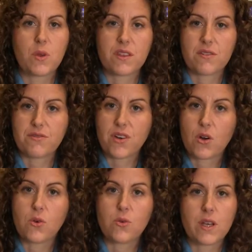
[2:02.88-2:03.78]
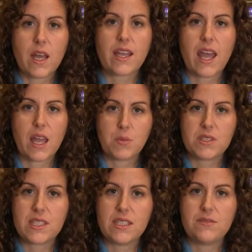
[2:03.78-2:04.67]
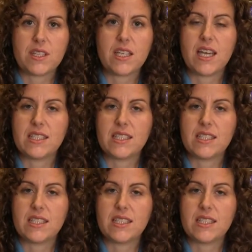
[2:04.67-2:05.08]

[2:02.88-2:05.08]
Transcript: with a phone, cable TV,